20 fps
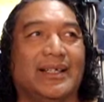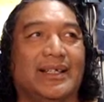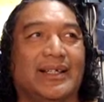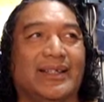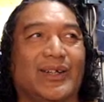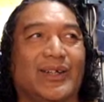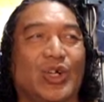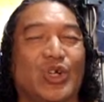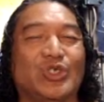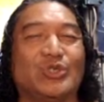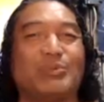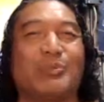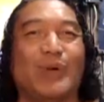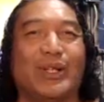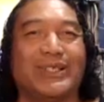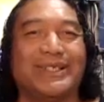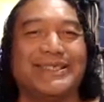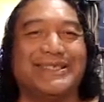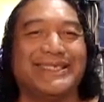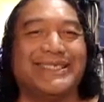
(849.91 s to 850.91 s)
the
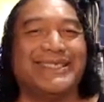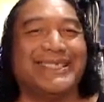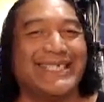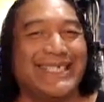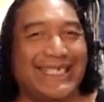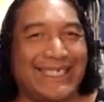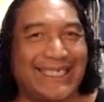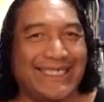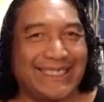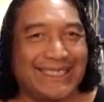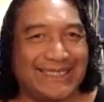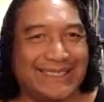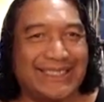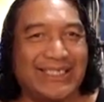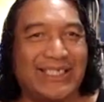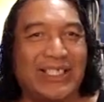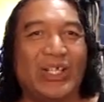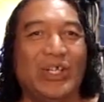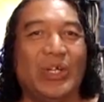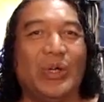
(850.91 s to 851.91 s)
cosmology is,
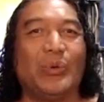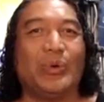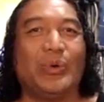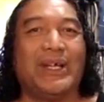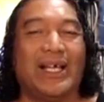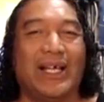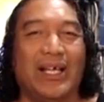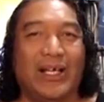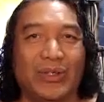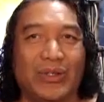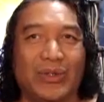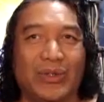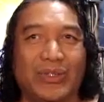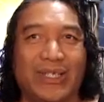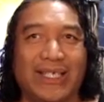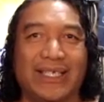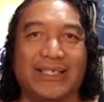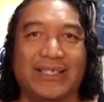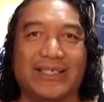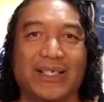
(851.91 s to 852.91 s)
we held
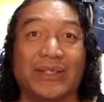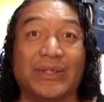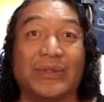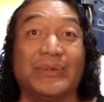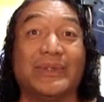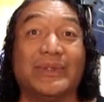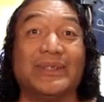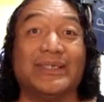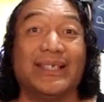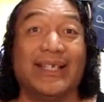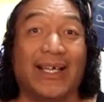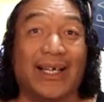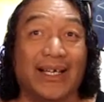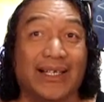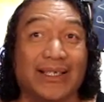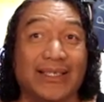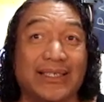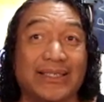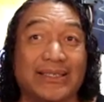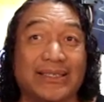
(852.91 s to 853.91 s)
each other in the
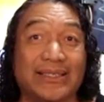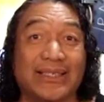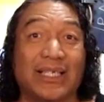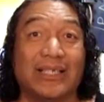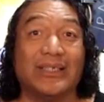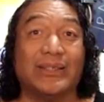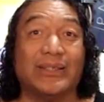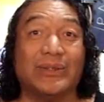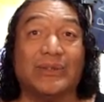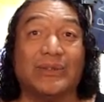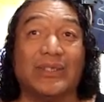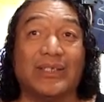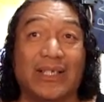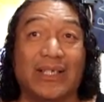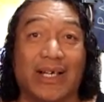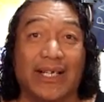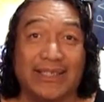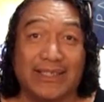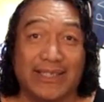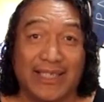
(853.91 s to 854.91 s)
darkness until the
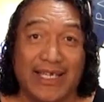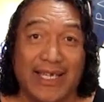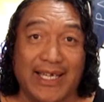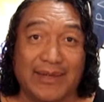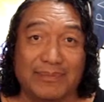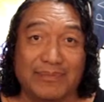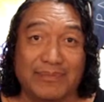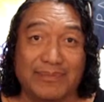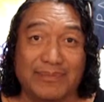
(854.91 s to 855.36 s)
light came.